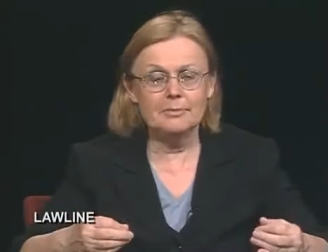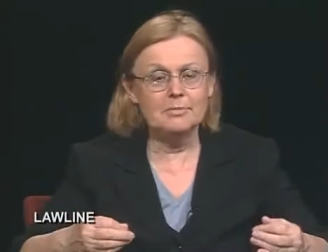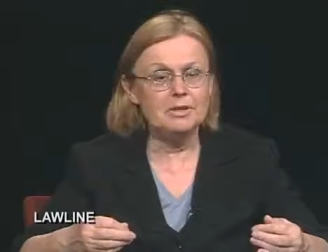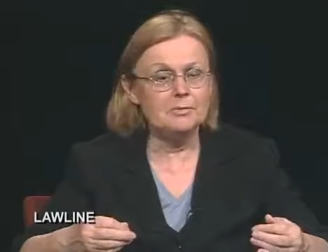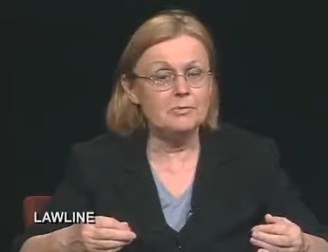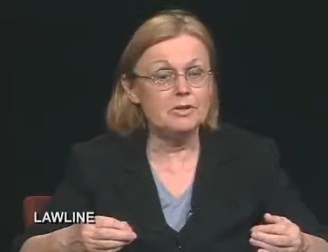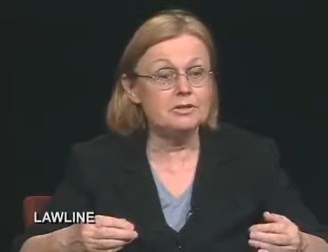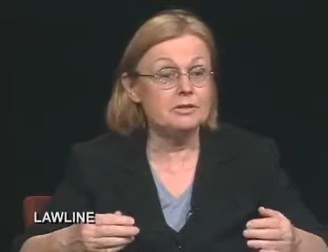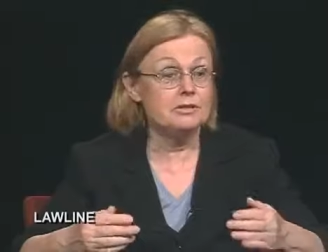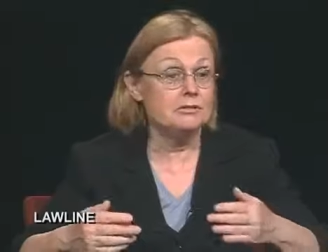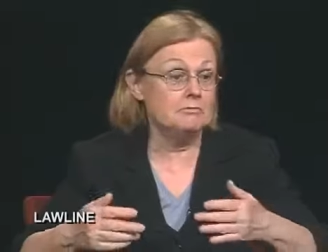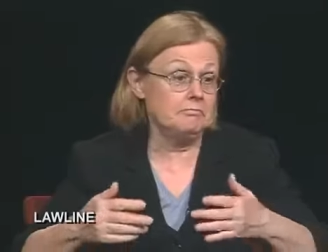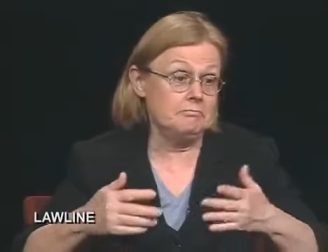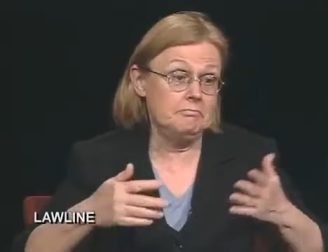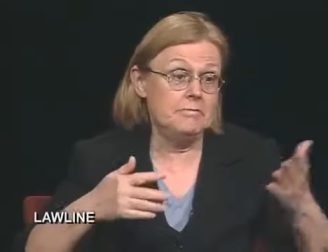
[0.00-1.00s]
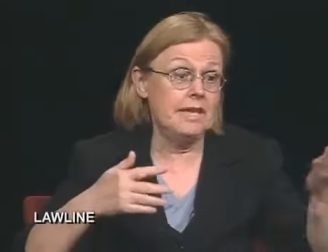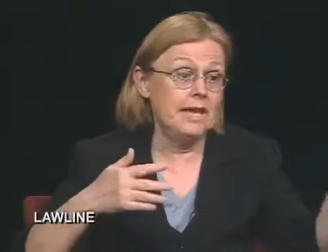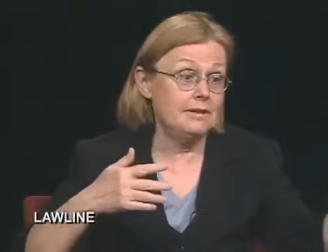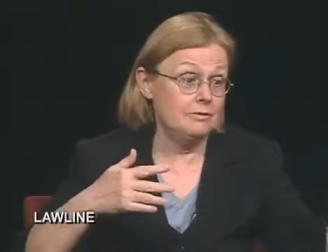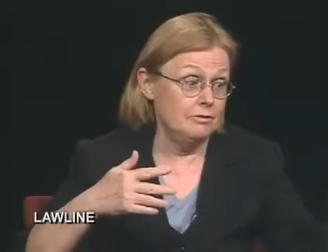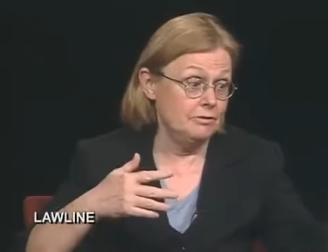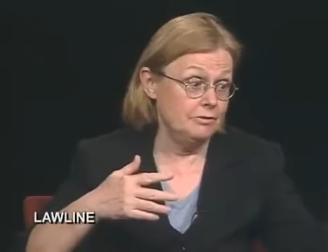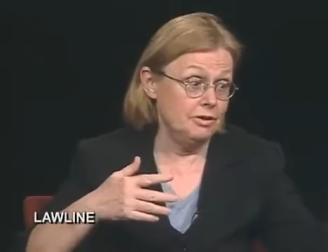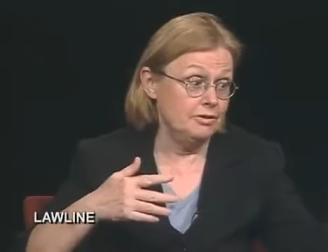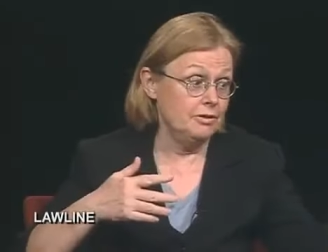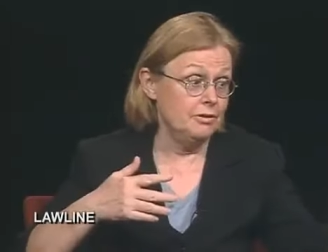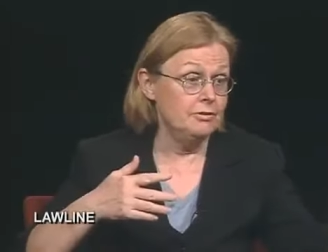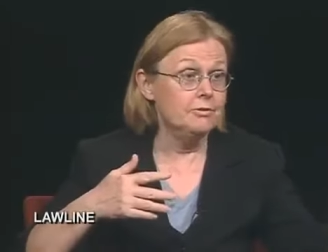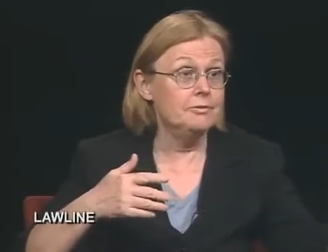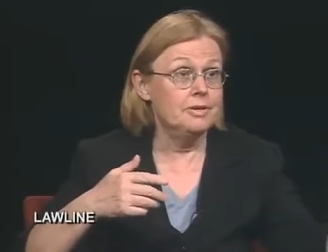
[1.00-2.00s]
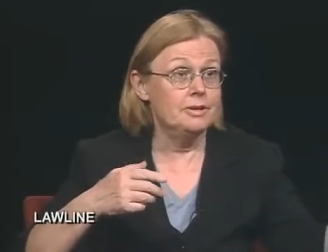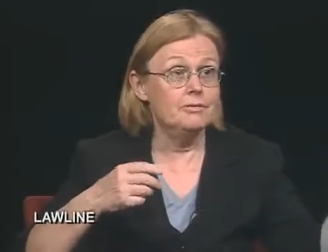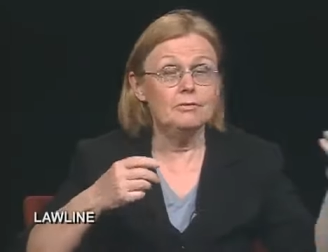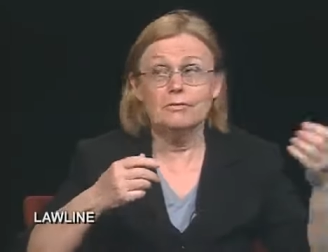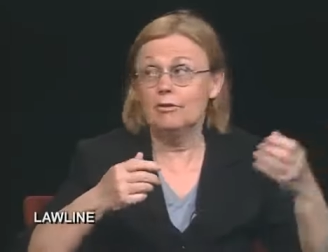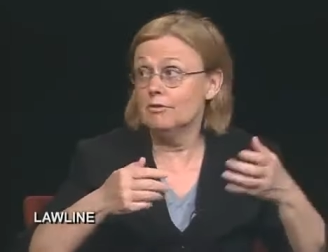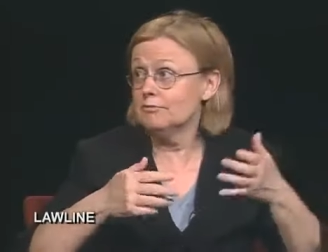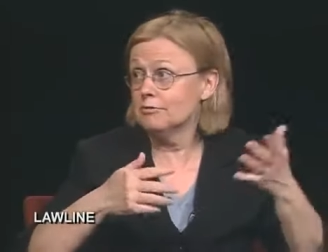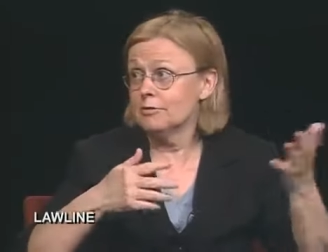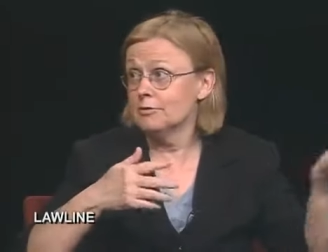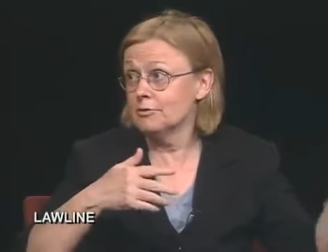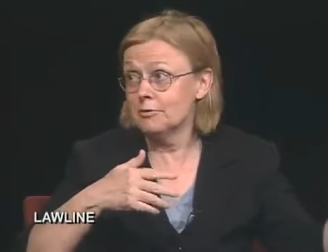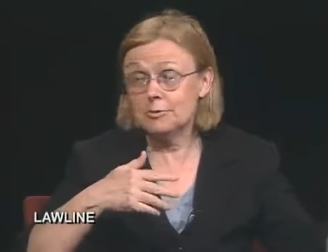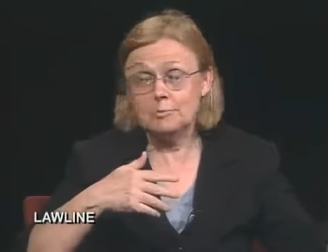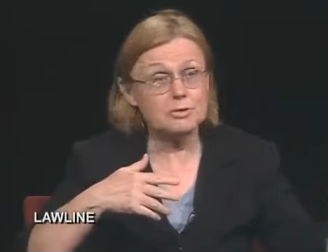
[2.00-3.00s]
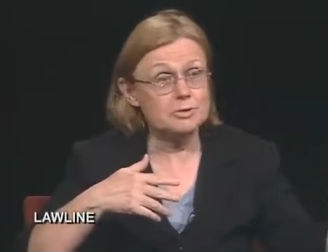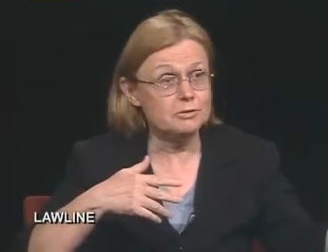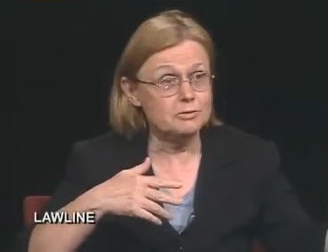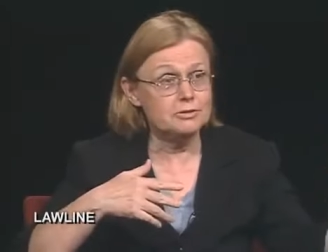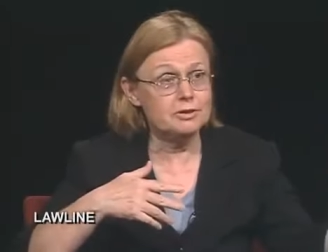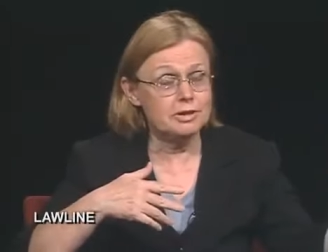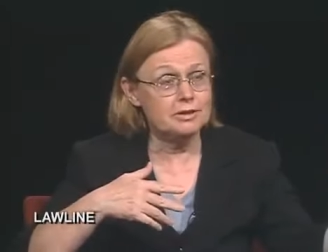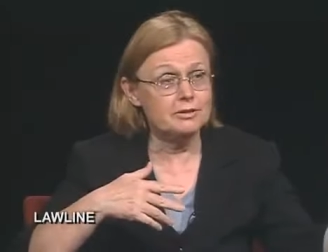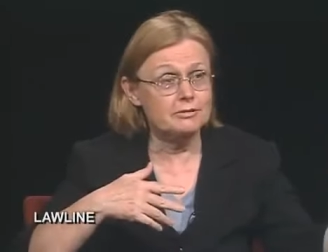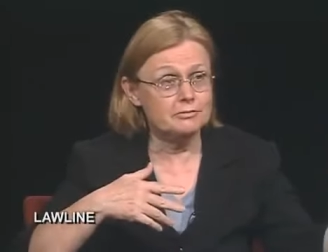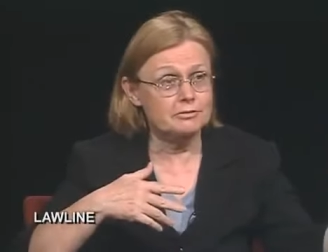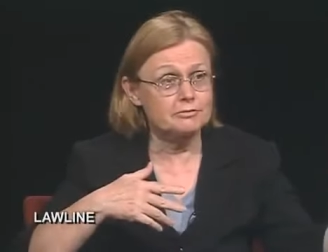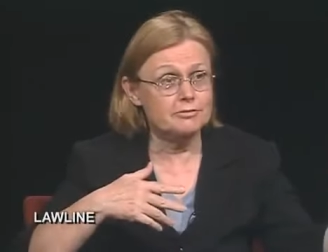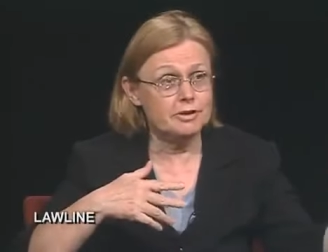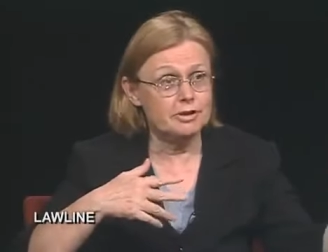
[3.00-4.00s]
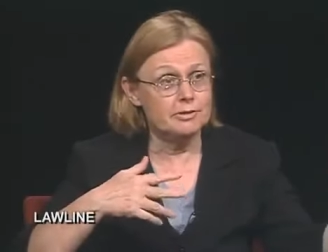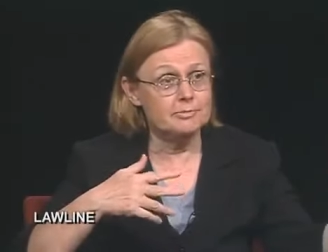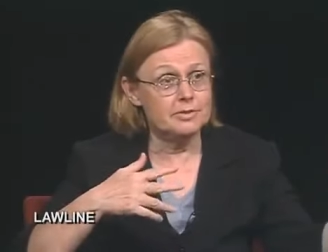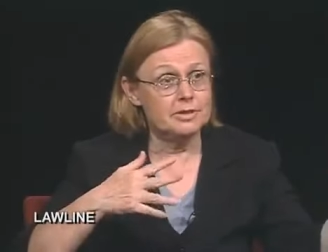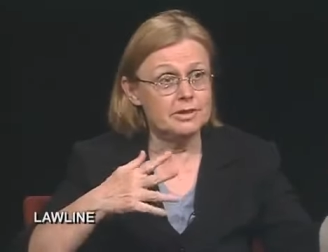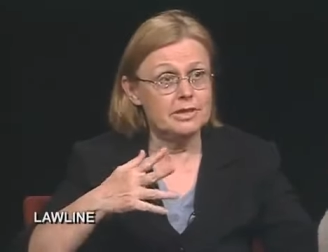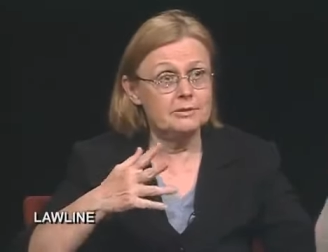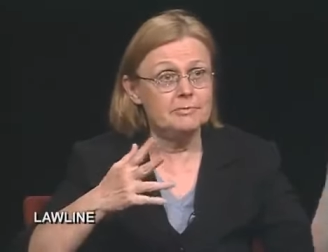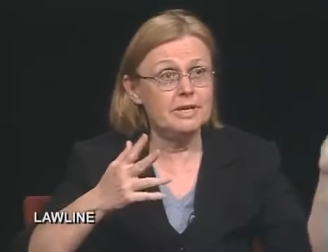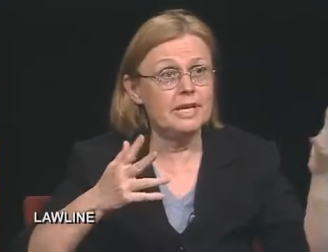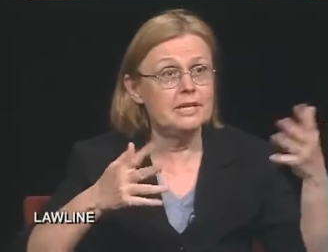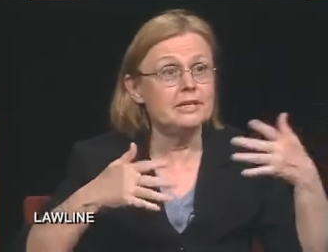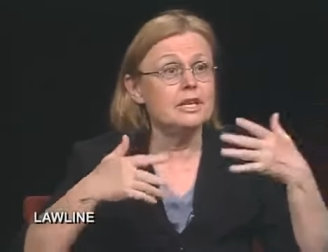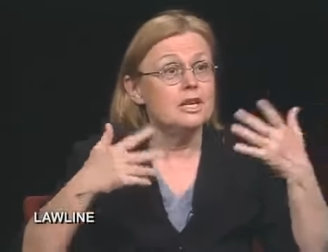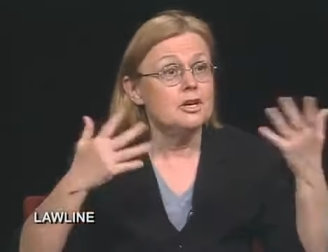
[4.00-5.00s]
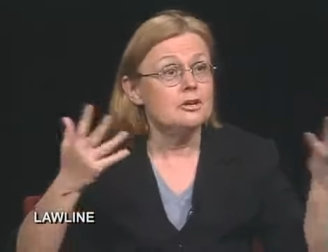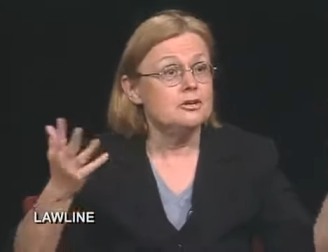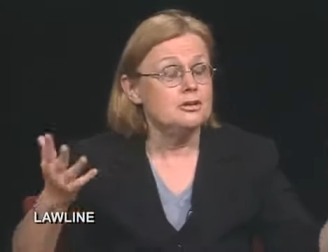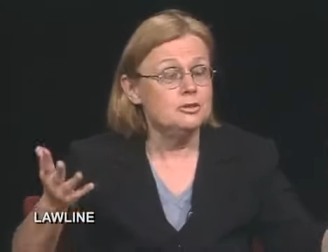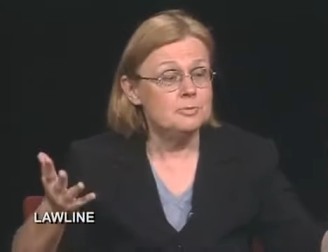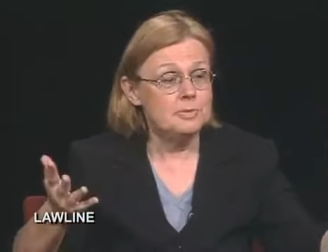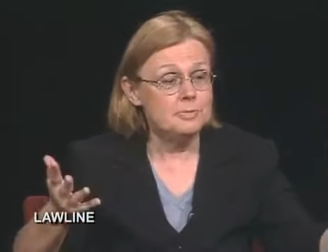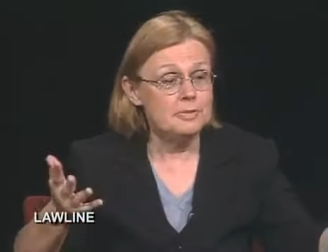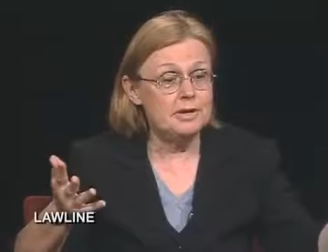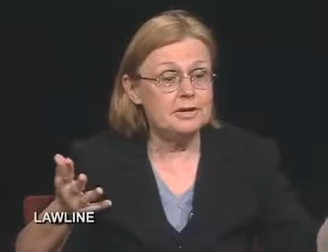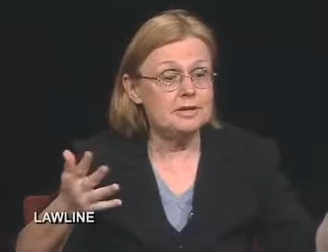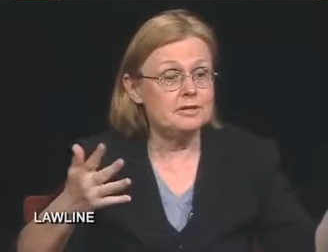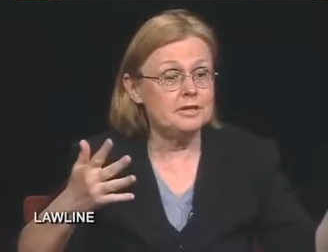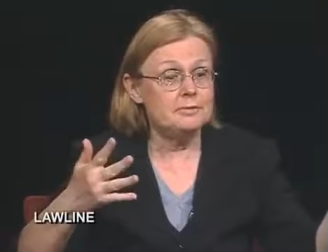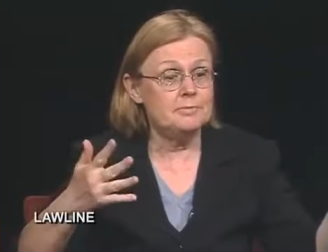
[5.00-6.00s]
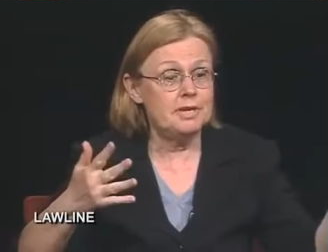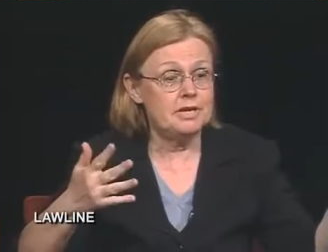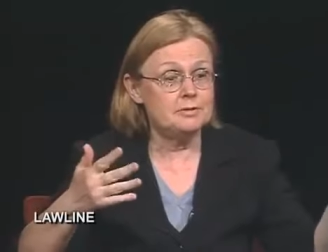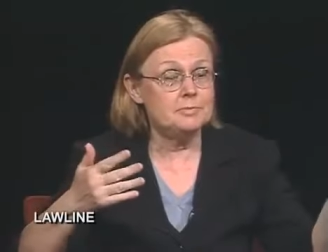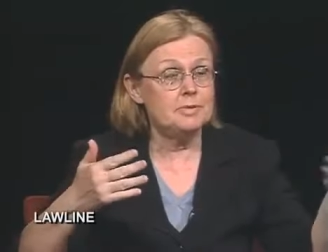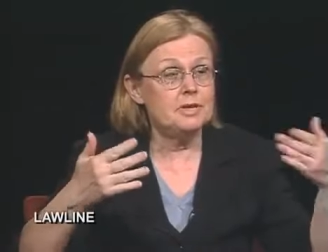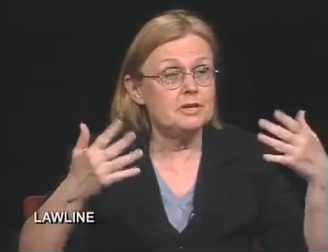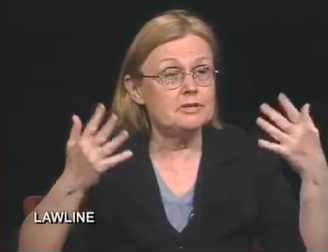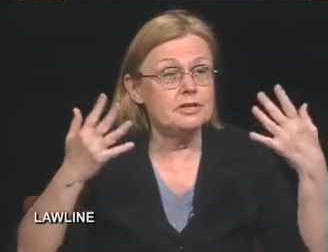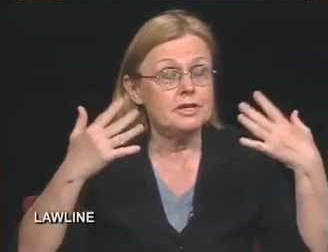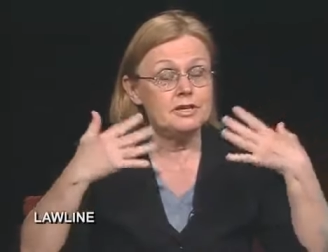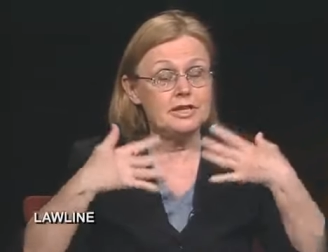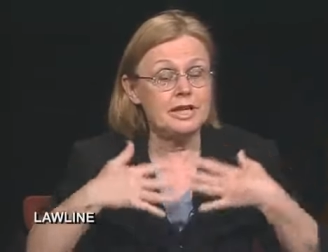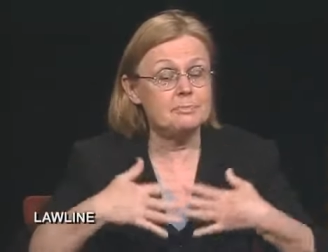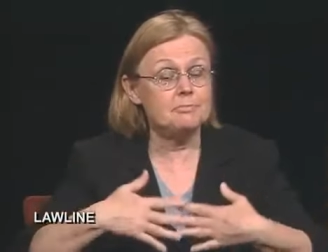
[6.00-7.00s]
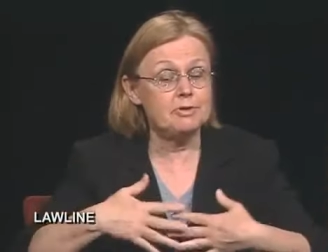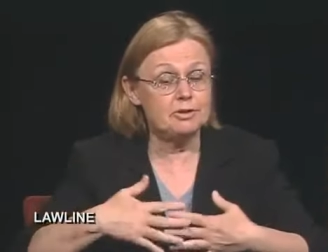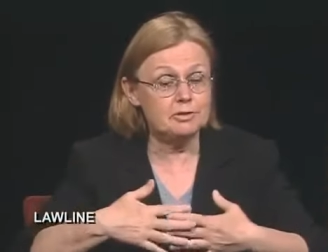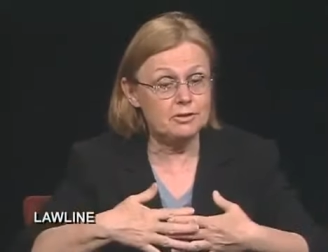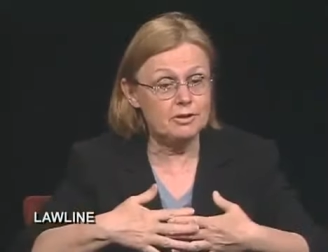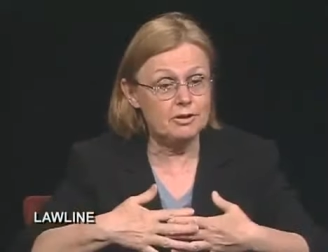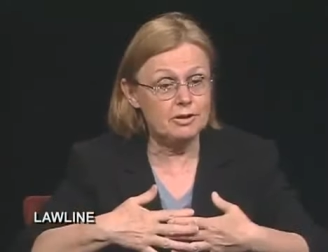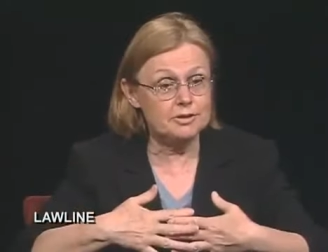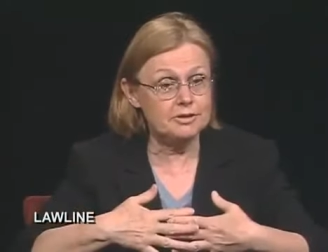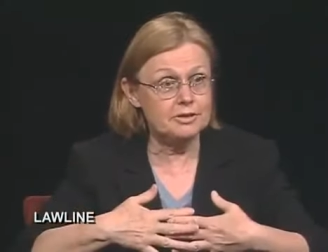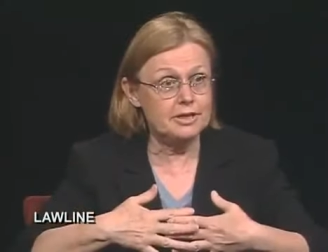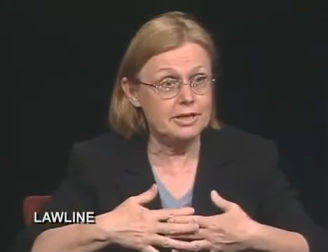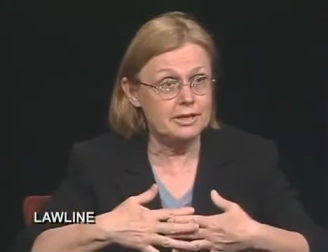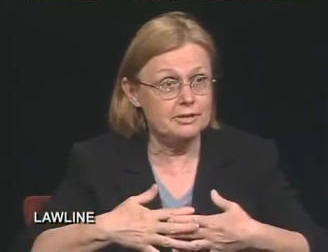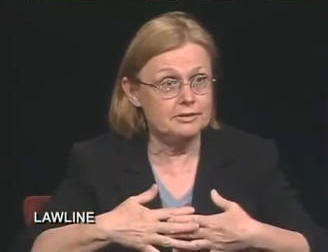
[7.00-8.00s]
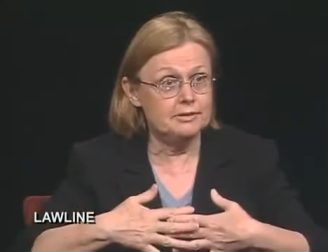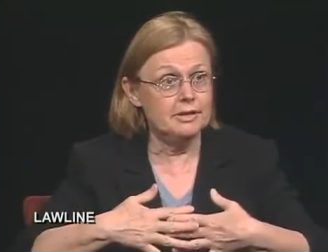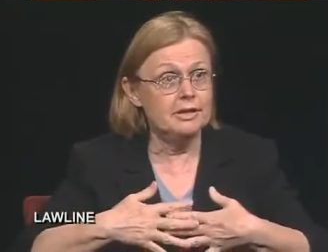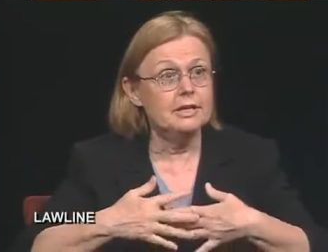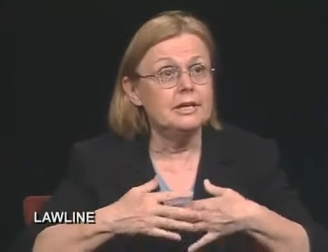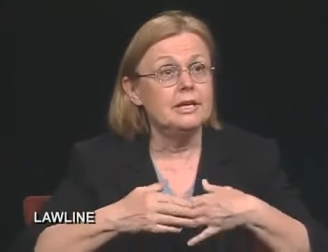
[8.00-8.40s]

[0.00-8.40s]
I mean, it wasn't that long ago that all foods were produced on local farms. And right. then we had supermarkets and mass production, and that brought costs down.